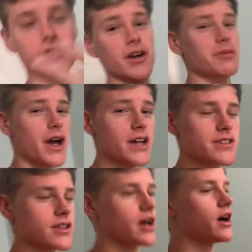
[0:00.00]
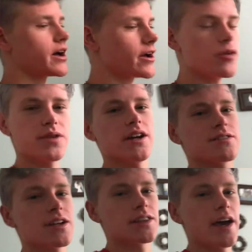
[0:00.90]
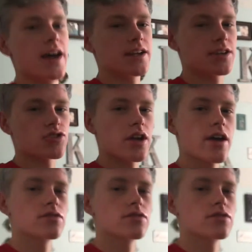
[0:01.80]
What's up, guys? I hope you guys liked the edit yesterday.